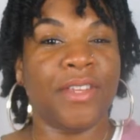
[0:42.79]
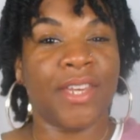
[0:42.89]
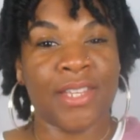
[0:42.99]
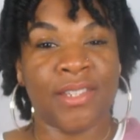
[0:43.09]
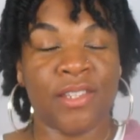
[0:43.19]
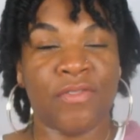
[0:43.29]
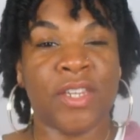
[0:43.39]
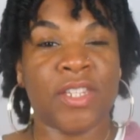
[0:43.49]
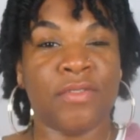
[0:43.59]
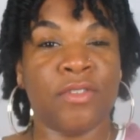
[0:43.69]
the essence
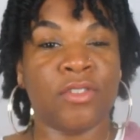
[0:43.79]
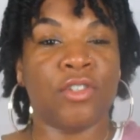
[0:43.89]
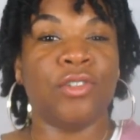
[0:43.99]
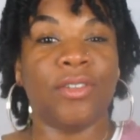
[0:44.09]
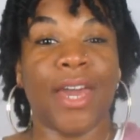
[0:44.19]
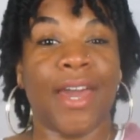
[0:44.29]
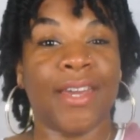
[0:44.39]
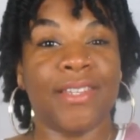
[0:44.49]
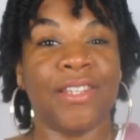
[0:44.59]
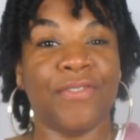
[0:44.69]
festival so you
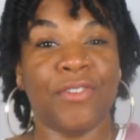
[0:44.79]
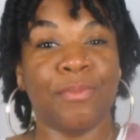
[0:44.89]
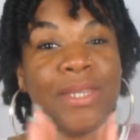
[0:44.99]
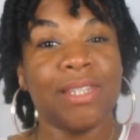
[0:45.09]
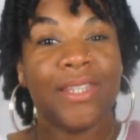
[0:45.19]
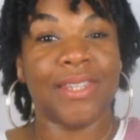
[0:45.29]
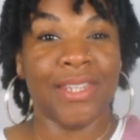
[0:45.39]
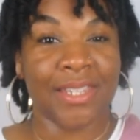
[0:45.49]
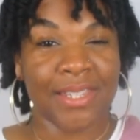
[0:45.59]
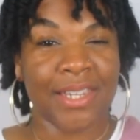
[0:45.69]
guys if you missed
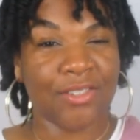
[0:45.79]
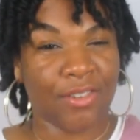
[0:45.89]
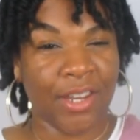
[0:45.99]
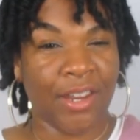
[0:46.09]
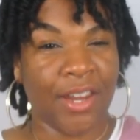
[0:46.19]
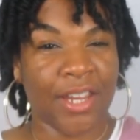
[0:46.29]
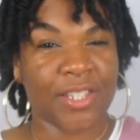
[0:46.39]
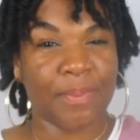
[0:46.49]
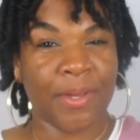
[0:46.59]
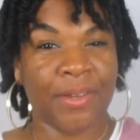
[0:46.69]
this natural hair
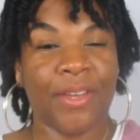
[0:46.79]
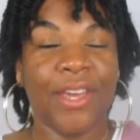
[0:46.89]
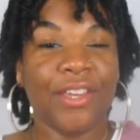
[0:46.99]
expo